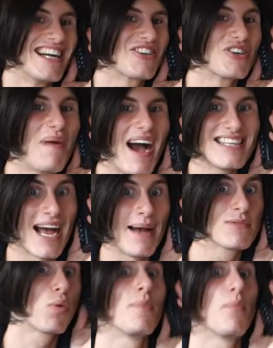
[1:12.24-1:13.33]
Goodbye
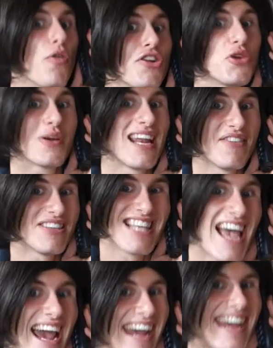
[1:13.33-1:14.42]
times one more than you can ever
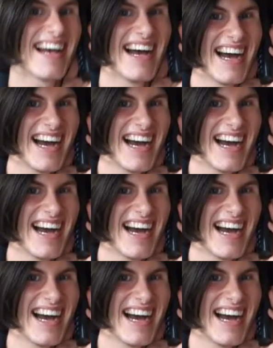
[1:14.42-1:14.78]
say!